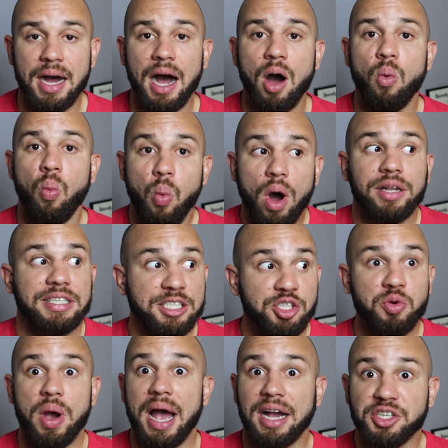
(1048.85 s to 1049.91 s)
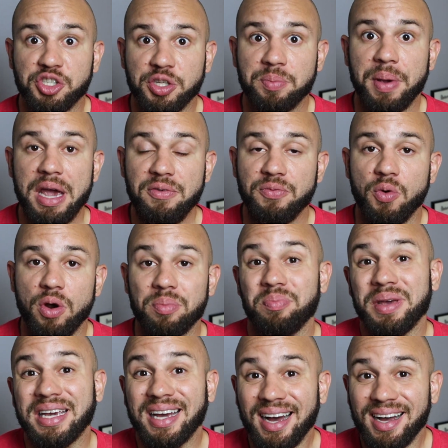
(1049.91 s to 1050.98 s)
What did you actually pay for it?
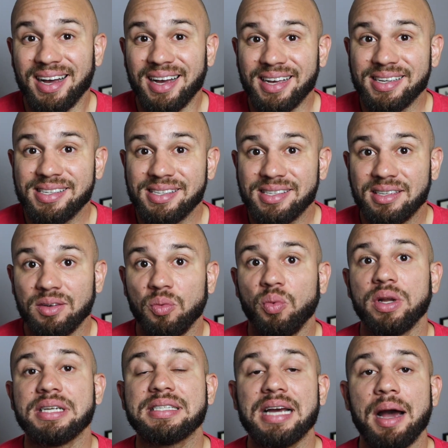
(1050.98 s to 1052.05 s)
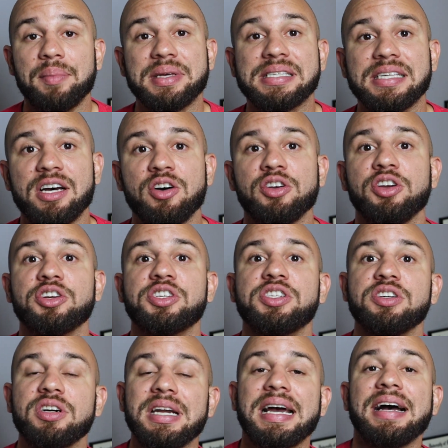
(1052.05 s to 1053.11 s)
Because when it's time to sell, you're
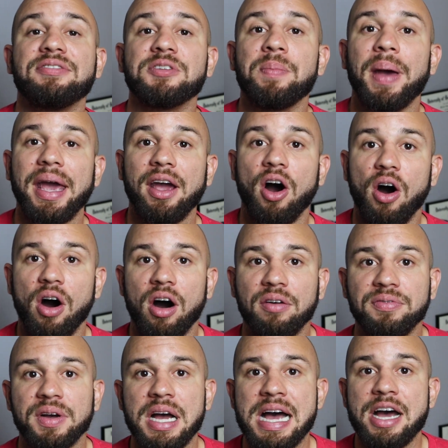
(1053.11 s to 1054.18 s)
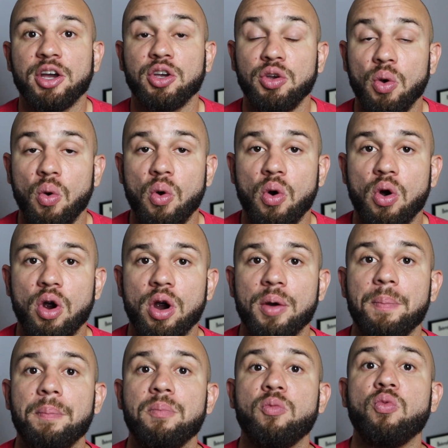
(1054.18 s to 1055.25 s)
still going to have to pay off
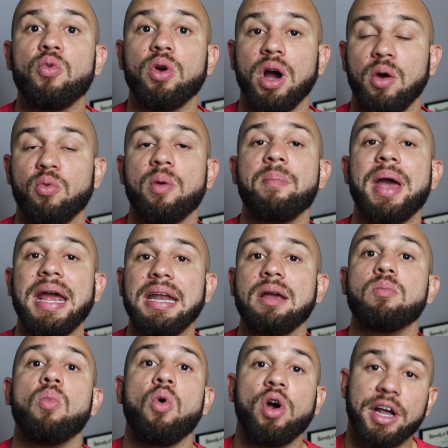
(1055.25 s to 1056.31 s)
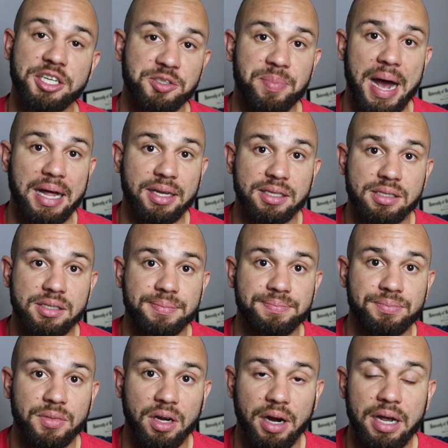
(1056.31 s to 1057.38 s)
your remaining mortgage
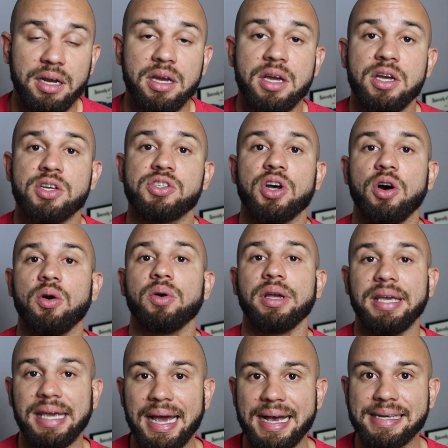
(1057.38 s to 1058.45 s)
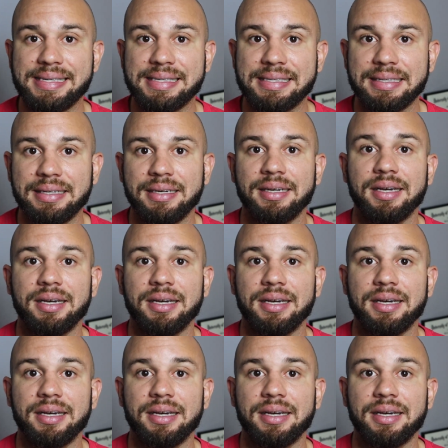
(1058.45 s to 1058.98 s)
balance. All right. So yes,